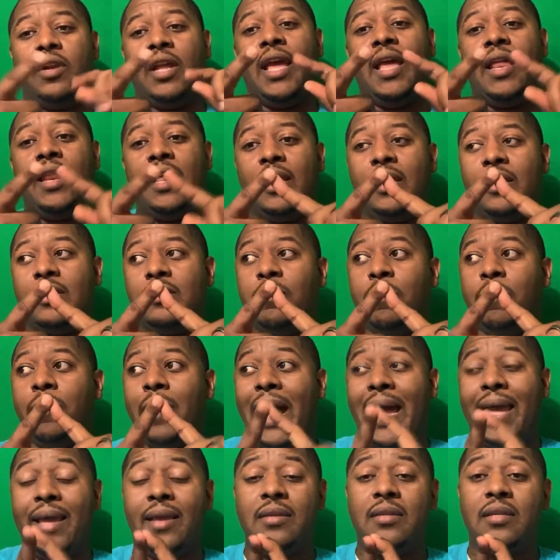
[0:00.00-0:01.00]
That is
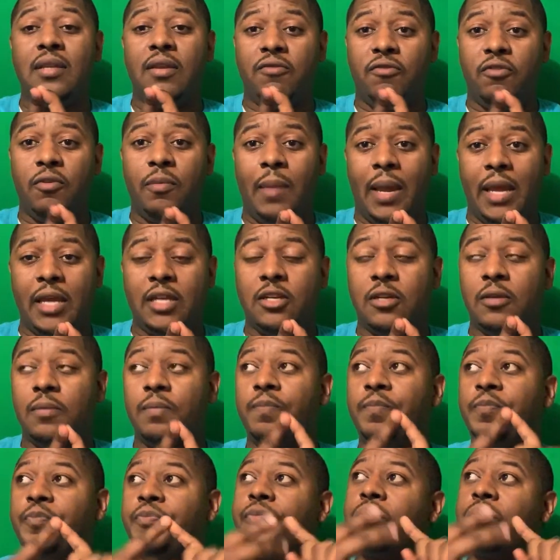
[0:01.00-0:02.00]
biased information.